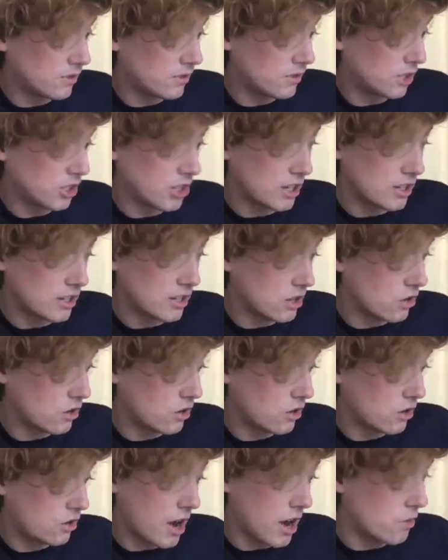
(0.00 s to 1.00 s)
just
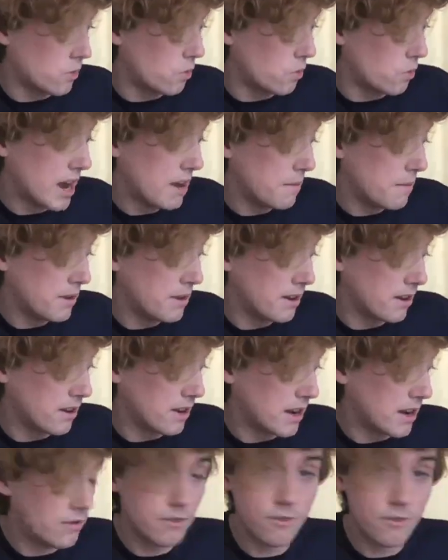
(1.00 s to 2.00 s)
gotten way bigger,
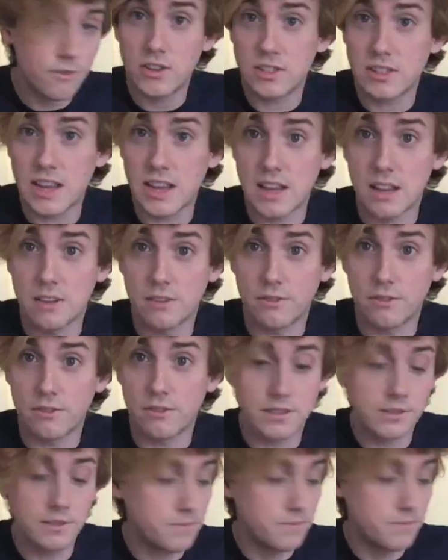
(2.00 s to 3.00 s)
even for this
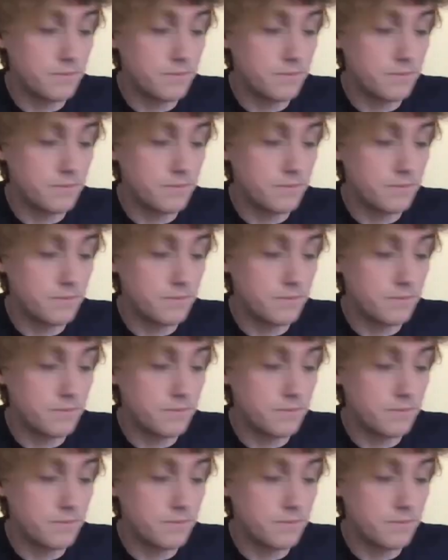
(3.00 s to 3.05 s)
elephant.